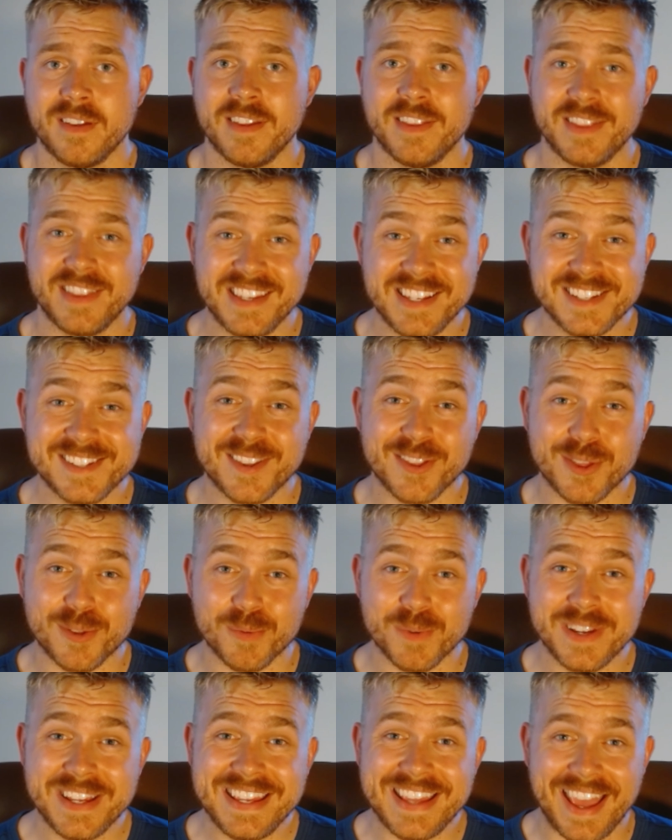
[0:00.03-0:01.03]
These
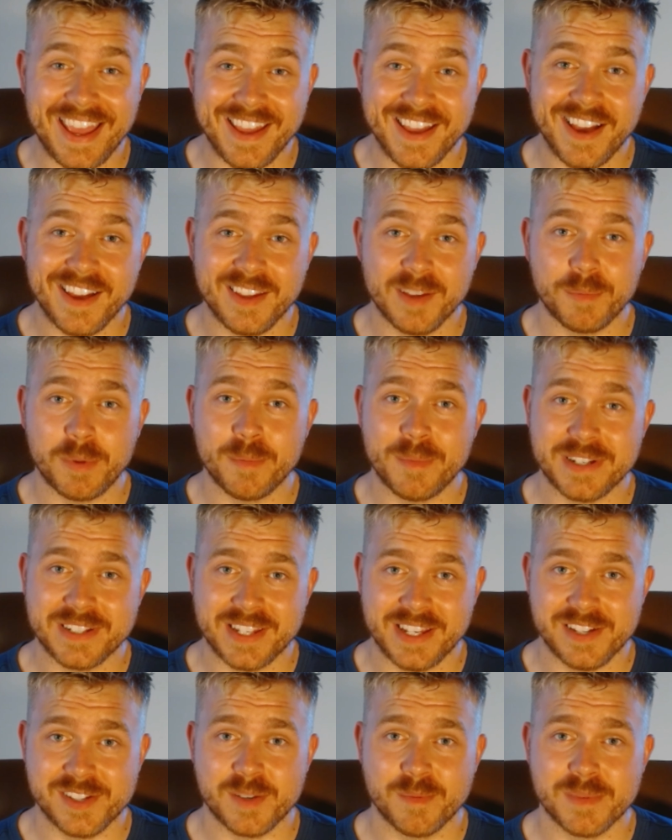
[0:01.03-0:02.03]
three AI
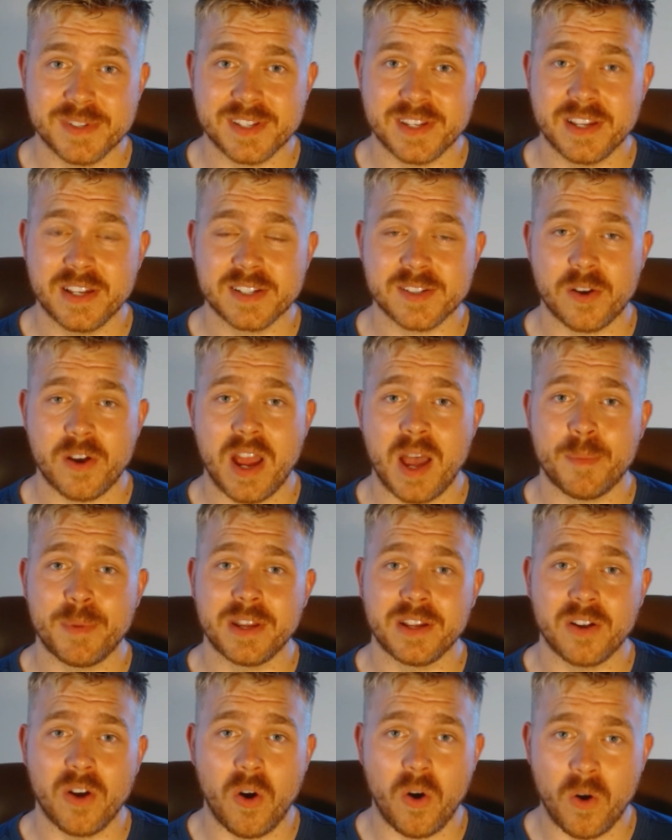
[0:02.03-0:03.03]
implementation mistakes are
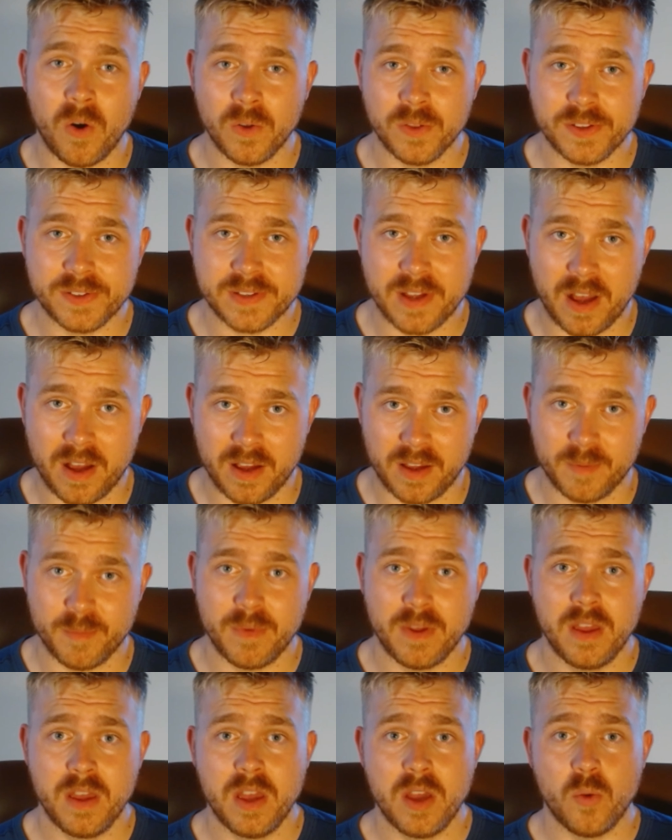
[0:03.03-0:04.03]
happening all the time.
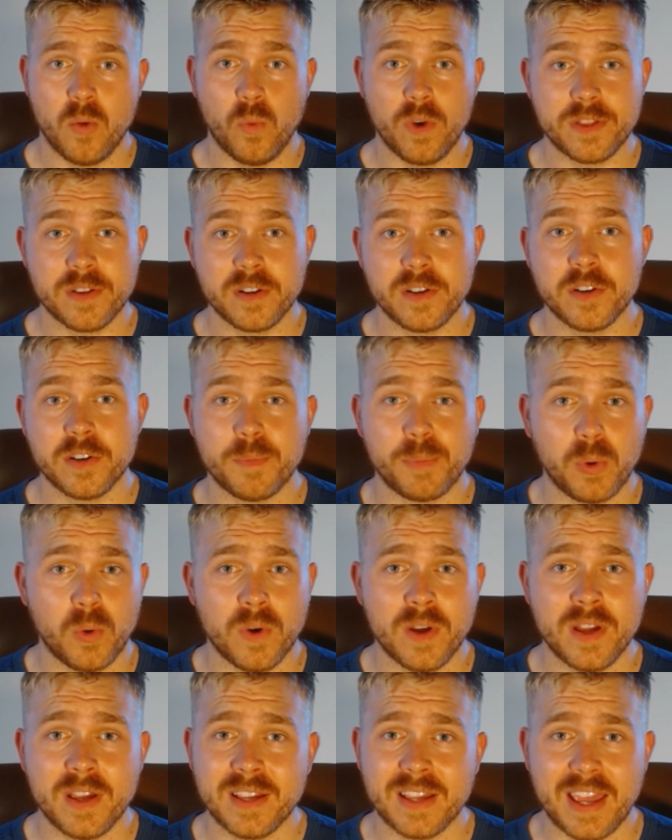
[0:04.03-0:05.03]
Whether you're
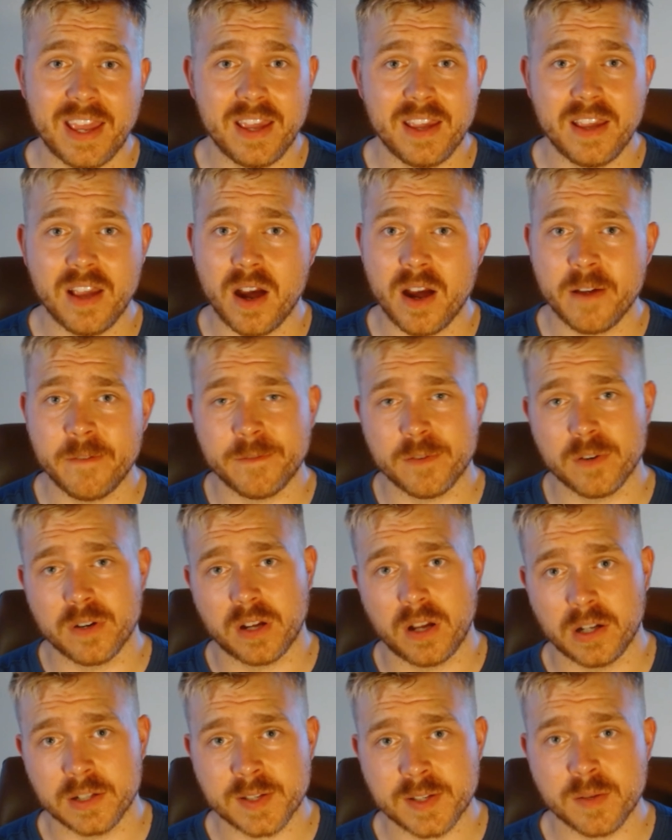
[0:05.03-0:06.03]
deploying AI for a
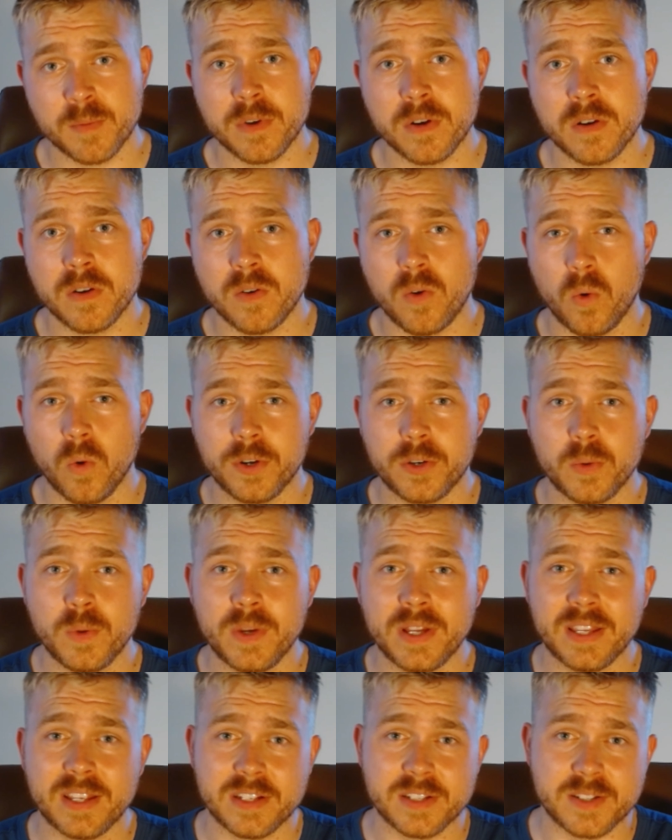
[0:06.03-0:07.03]
customer or
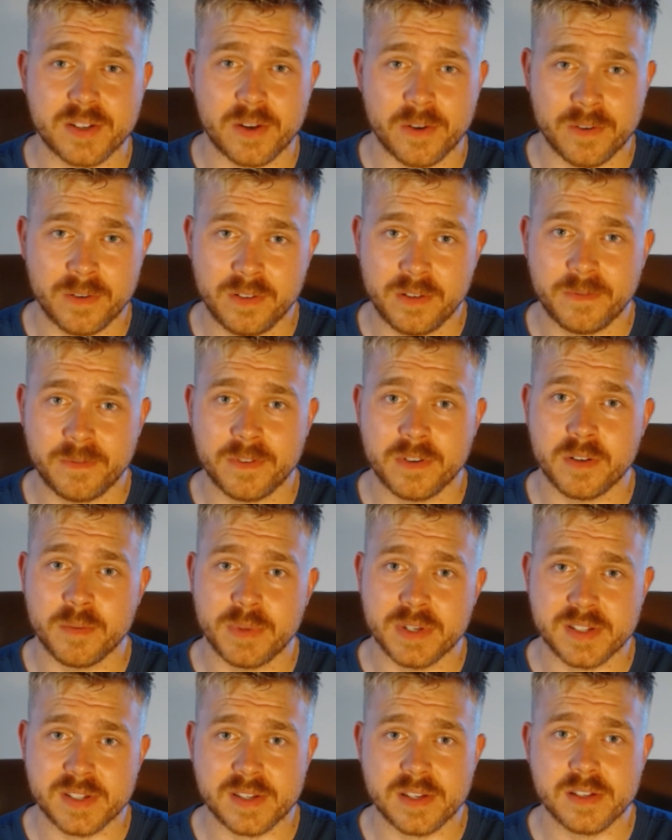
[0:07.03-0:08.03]
doing it internally for your
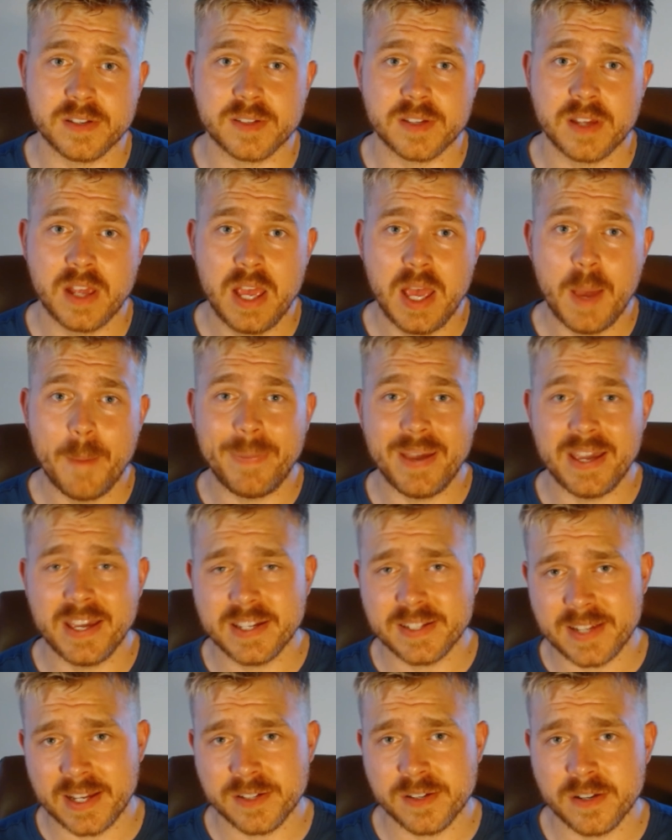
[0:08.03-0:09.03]
business, pay
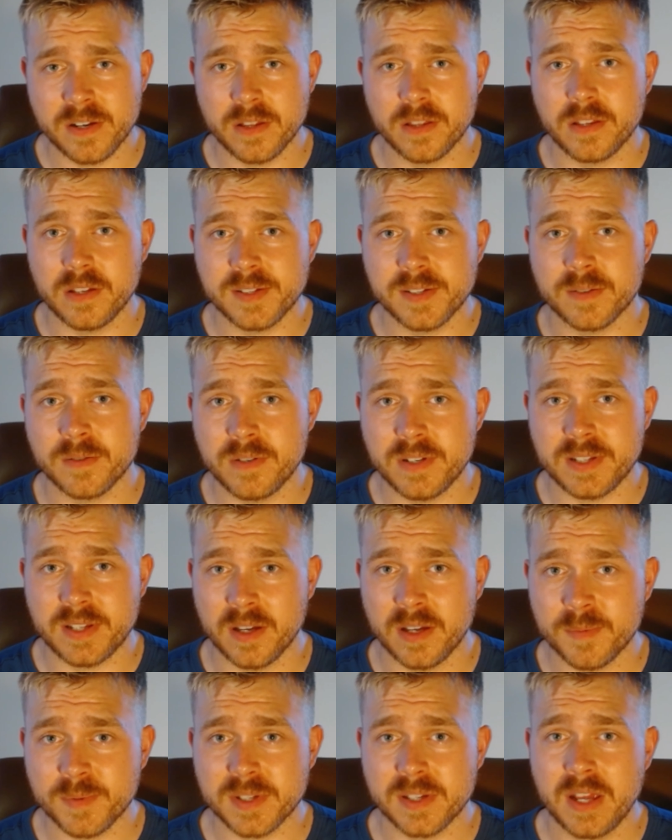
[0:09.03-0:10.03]
attention to these three
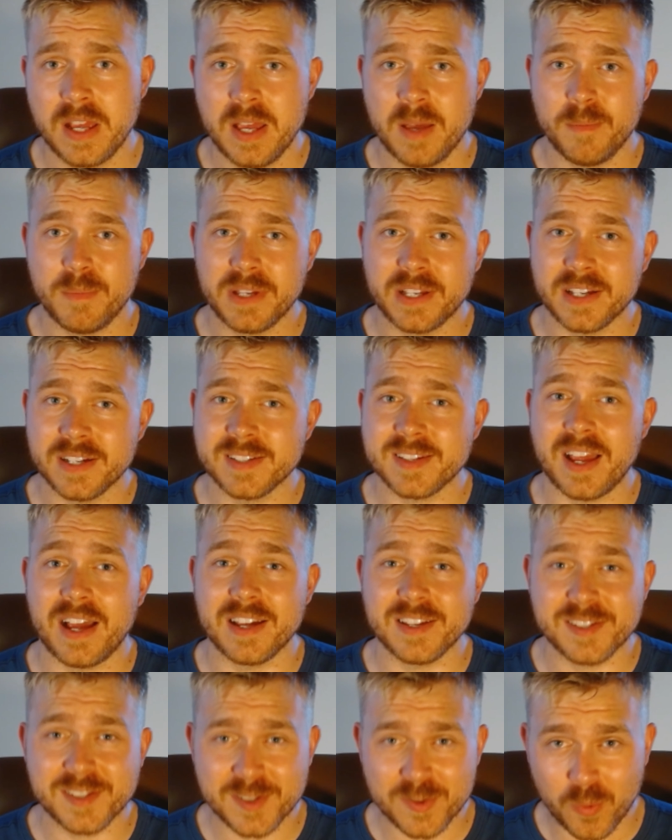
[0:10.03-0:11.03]
tips because I
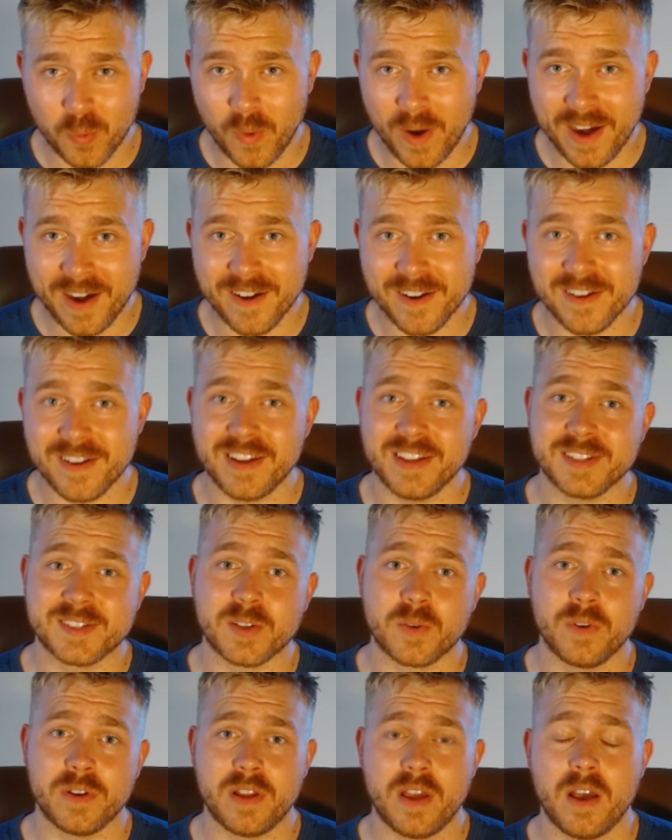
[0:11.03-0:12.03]
swear it's
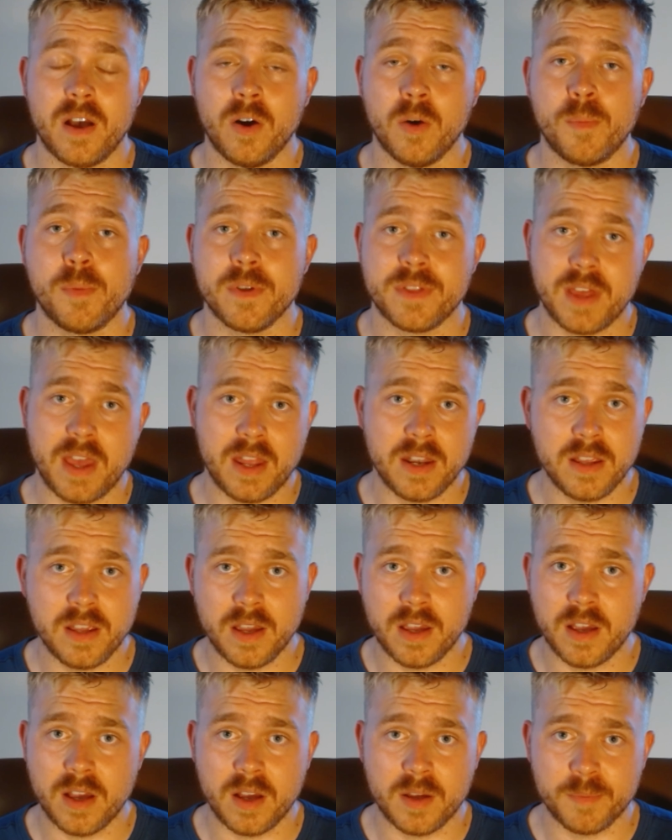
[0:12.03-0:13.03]
going to help with any
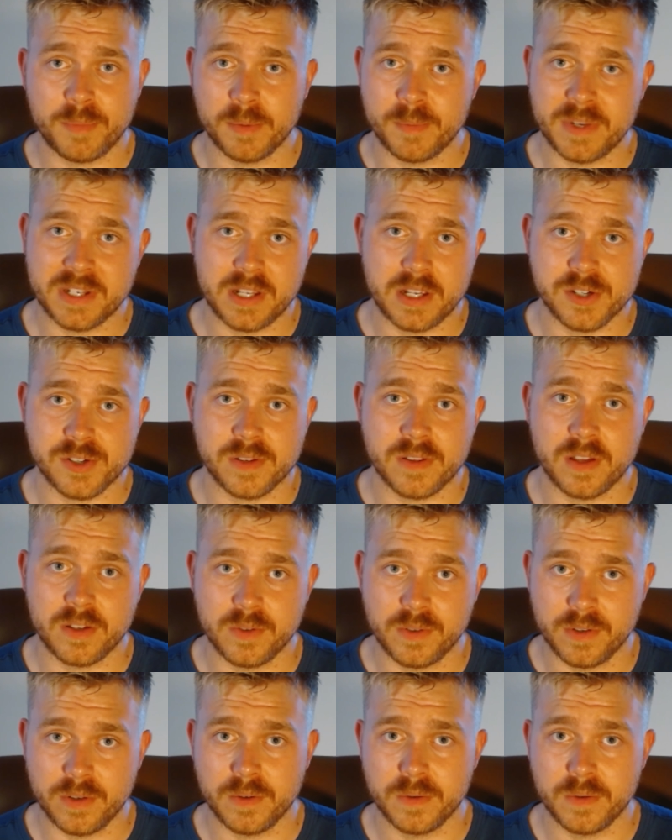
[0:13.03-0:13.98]
AI implementation that you do.